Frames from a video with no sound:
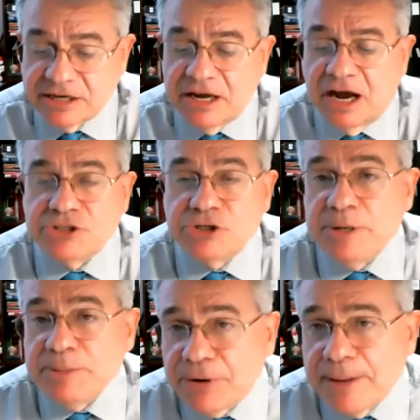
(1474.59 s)
uh, to be
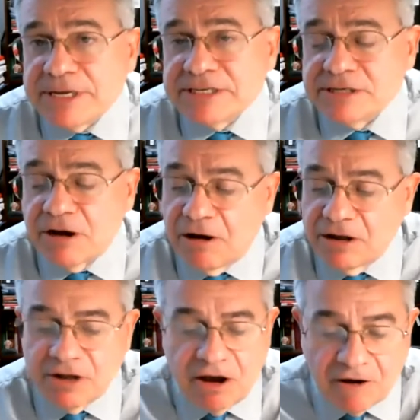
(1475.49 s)
premised on
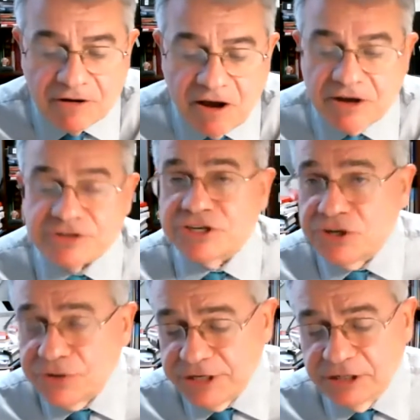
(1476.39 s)
the Hong Kong
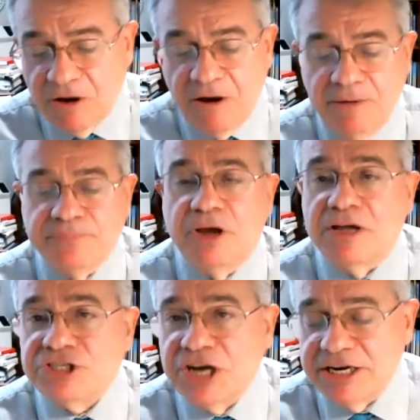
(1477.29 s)
security law, on
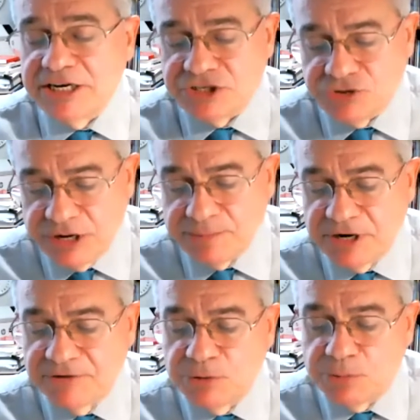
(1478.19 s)
China's treatment
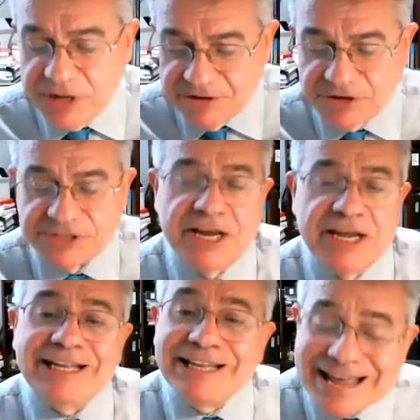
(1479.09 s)
of the Uyghurs,
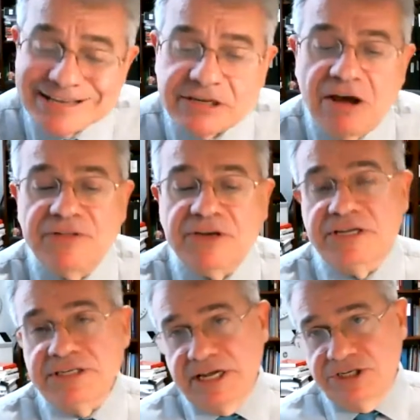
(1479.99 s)
less on the
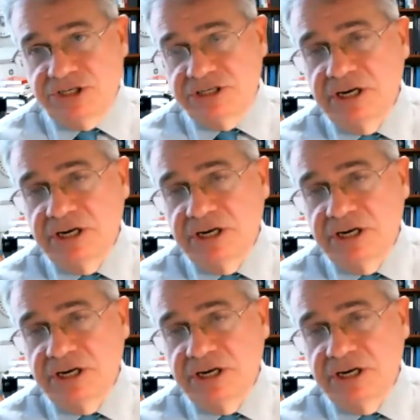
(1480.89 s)
contention